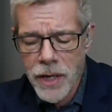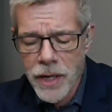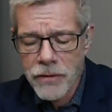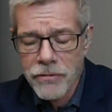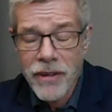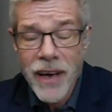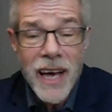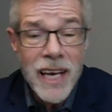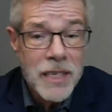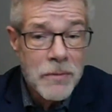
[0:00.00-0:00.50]

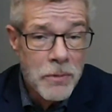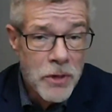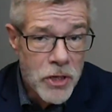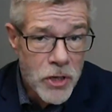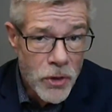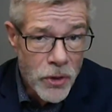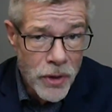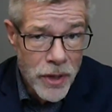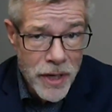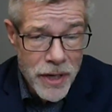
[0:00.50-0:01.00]
vast
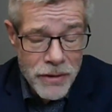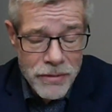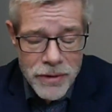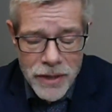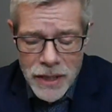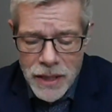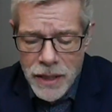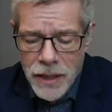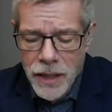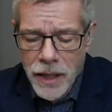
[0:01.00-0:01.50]
majority of
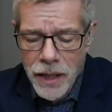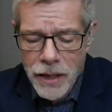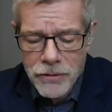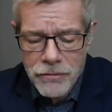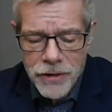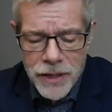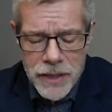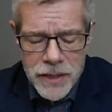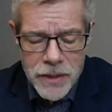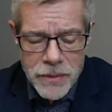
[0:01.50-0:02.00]

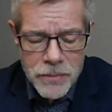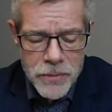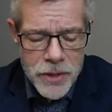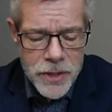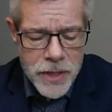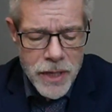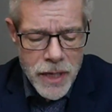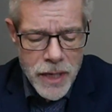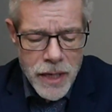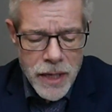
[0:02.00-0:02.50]

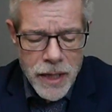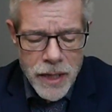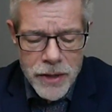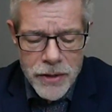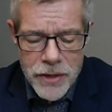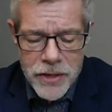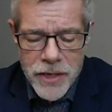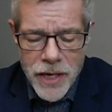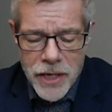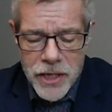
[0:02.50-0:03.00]
victims in
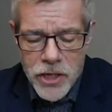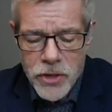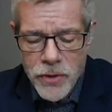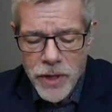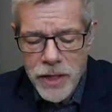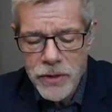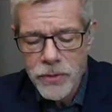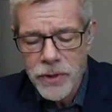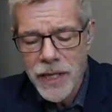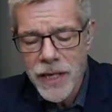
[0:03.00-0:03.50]
the sex
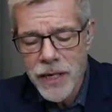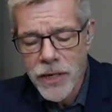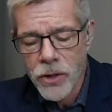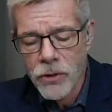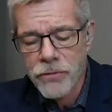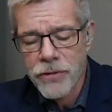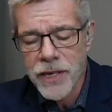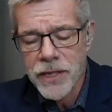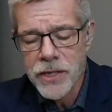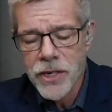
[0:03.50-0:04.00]
trade-related
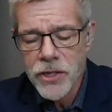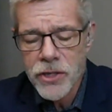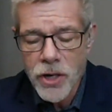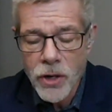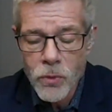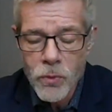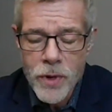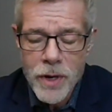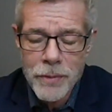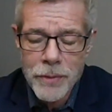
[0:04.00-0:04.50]
offenses
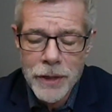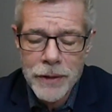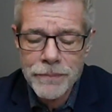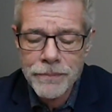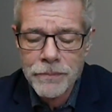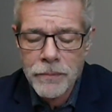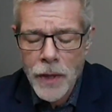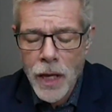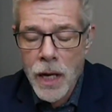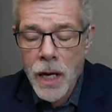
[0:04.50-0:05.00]
are
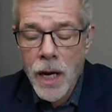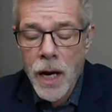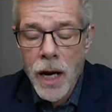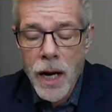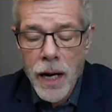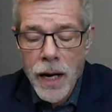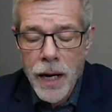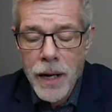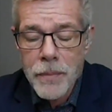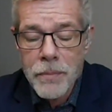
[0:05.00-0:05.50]
women.
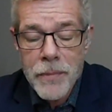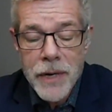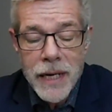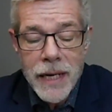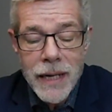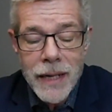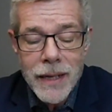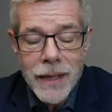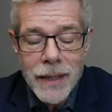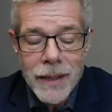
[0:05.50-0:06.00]

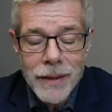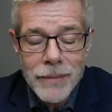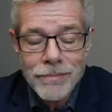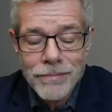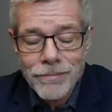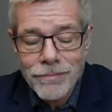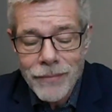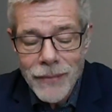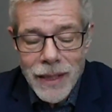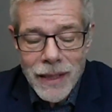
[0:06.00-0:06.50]
Many
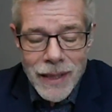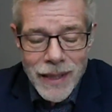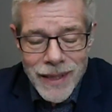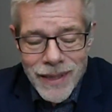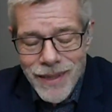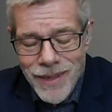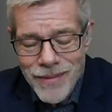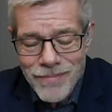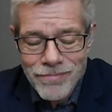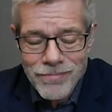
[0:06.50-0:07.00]

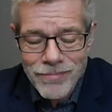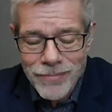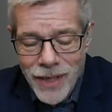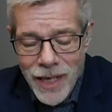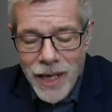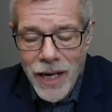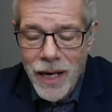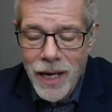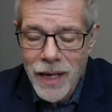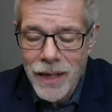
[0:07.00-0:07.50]

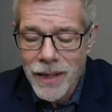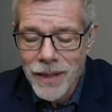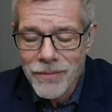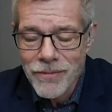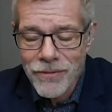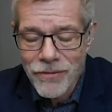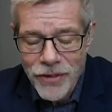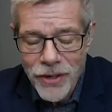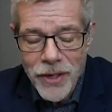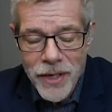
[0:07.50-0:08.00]

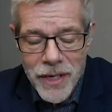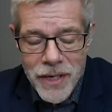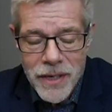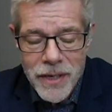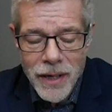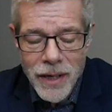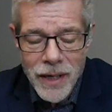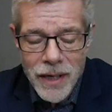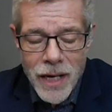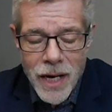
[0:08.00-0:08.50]
very
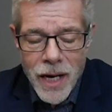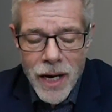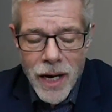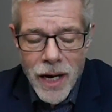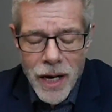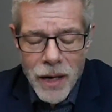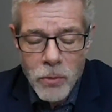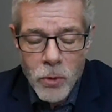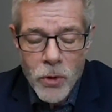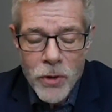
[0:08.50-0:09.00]
young.
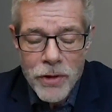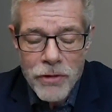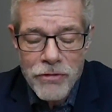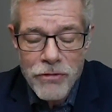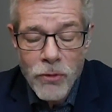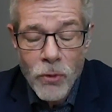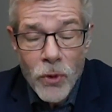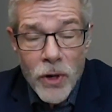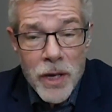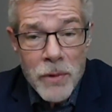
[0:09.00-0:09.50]
More than
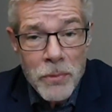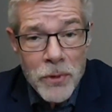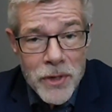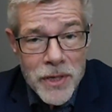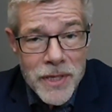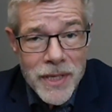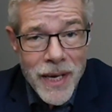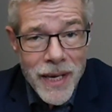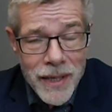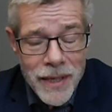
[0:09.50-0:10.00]

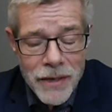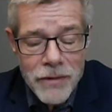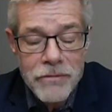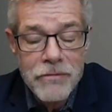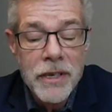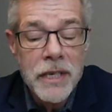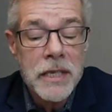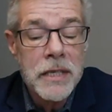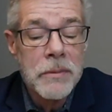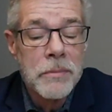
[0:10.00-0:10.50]
40% of
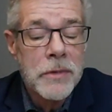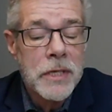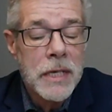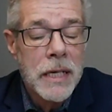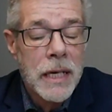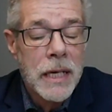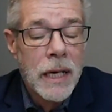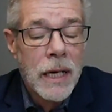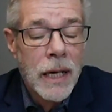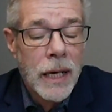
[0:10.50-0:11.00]
victims
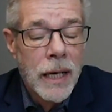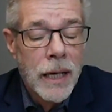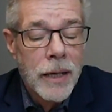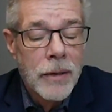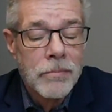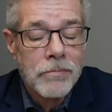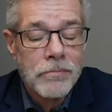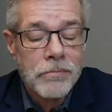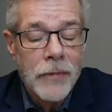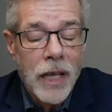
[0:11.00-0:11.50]

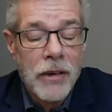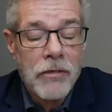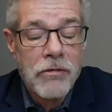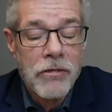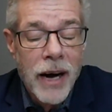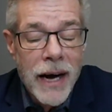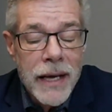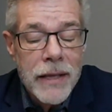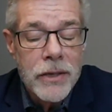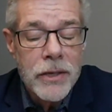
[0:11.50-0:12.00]
of
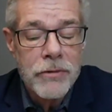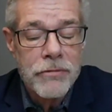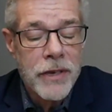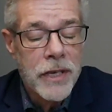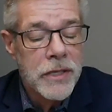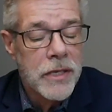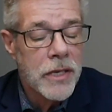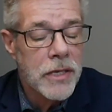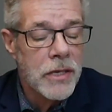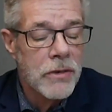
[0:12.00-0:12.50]
violent
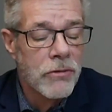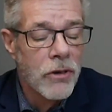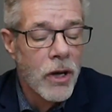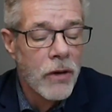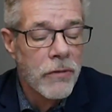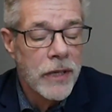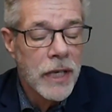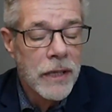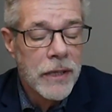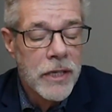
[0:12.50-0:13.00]
offenses
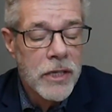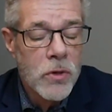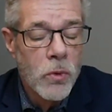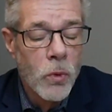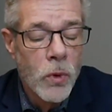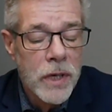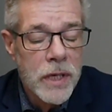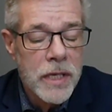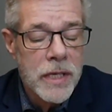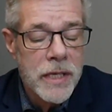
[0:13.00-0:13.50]
involving at least
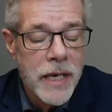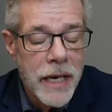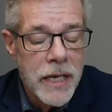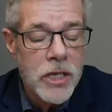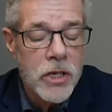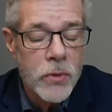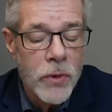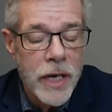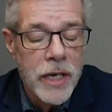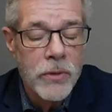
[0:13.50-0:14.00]
one
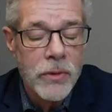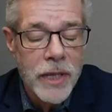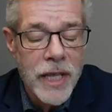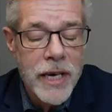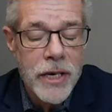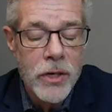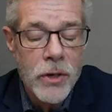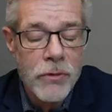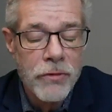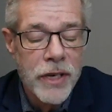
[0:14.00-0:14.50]
sex
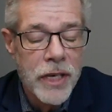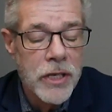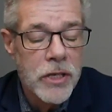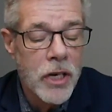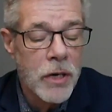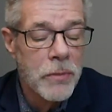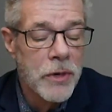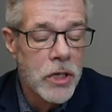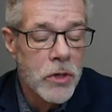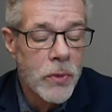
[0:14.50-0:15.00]
trade-related offense
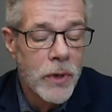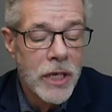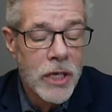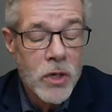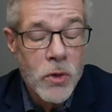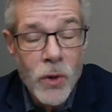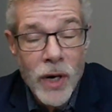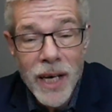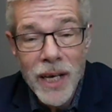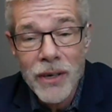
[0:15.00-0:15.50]
are between
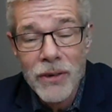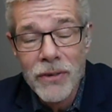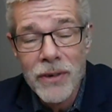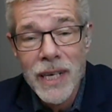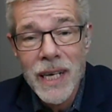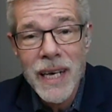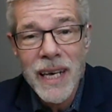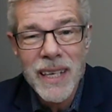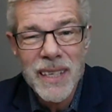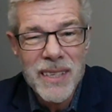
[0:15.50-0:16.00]
12
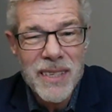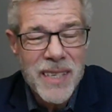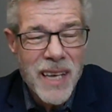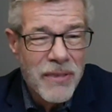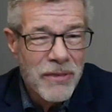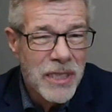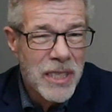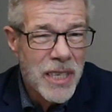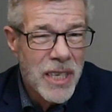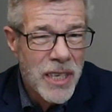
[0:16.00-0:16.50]
and
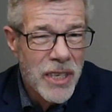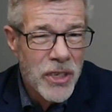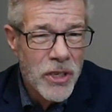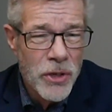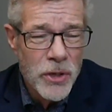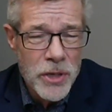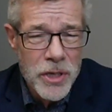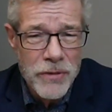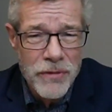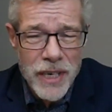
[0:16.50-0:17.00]
17
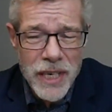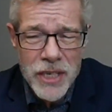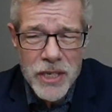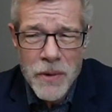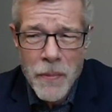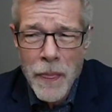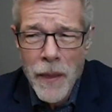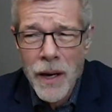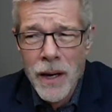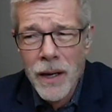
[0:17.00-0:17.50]
years of age.
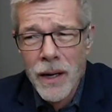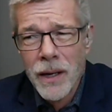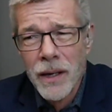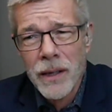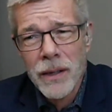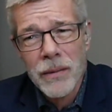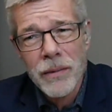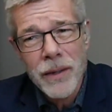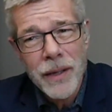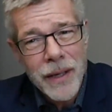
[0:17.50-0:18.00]

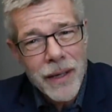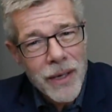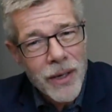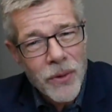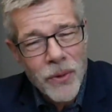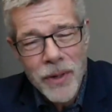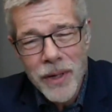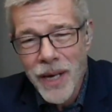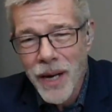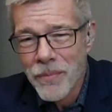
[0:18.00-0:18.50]

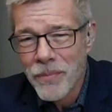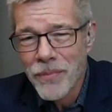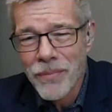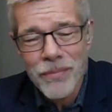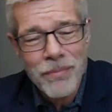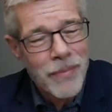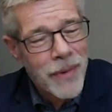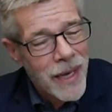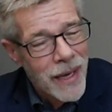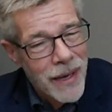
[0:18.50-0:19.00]

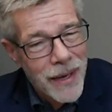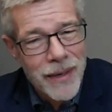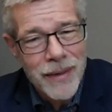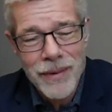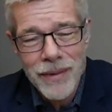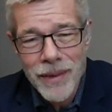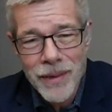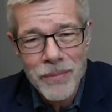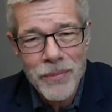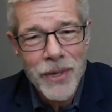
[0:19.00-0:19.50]

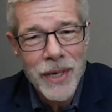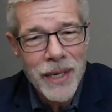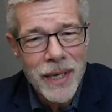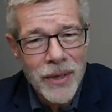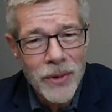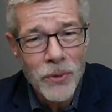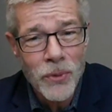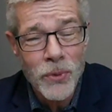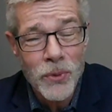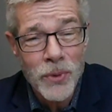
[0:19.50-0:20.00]
I'm
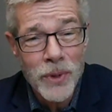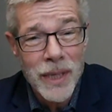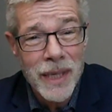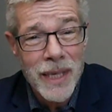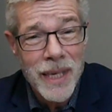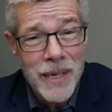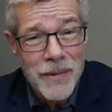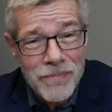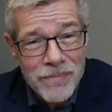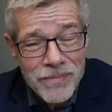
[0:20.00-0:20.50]
thinking,
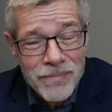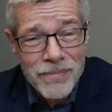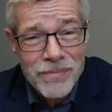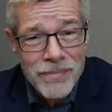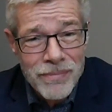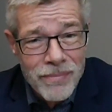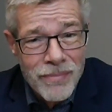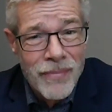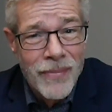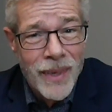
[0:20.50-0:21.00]
really?
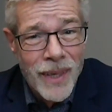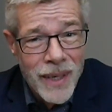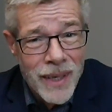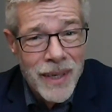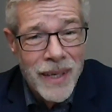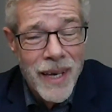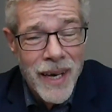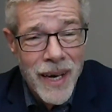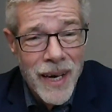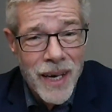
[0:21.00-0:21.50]

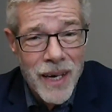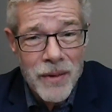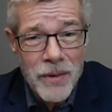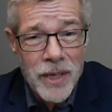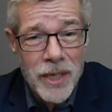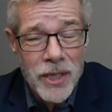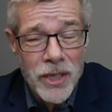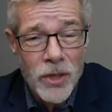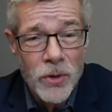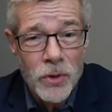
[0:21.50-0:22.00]
Yeah,
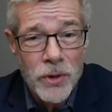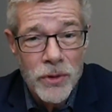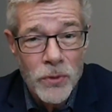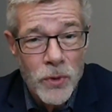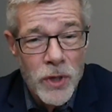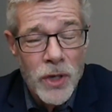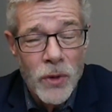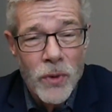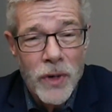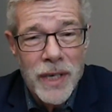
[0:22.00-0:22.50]

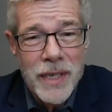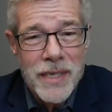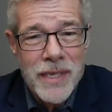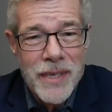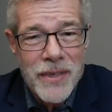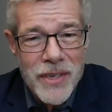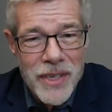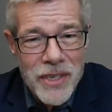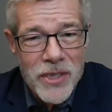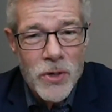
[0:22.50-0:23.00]
we don't want to see
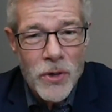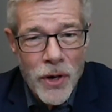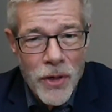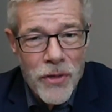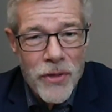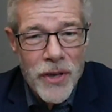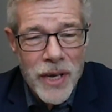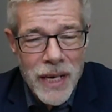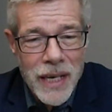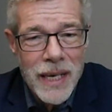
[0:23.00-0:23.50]
this sort
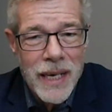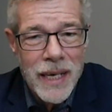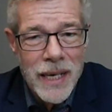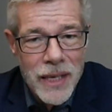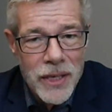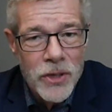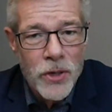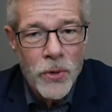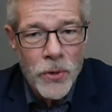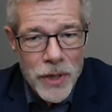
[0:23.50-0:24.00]
of thing
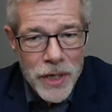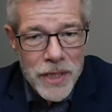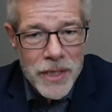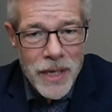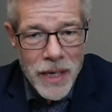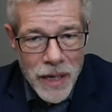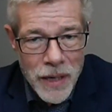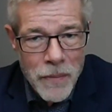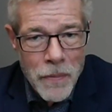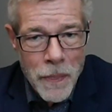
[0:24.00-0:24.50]

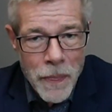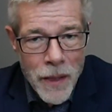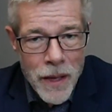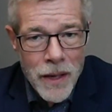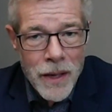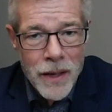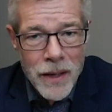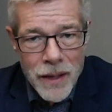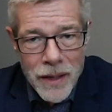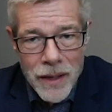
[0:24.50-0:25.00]
increasing
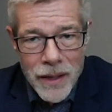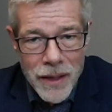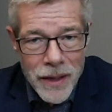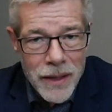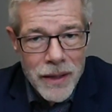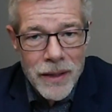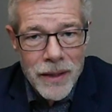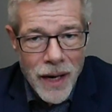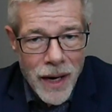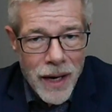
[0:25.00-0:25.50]

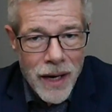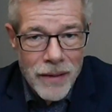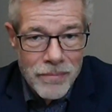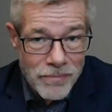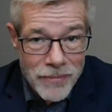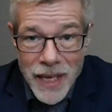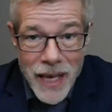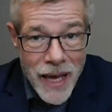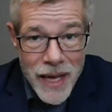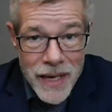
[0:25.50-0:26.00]
in
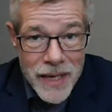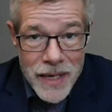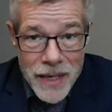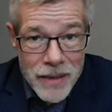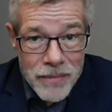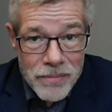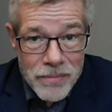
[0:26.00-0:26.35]
Canada,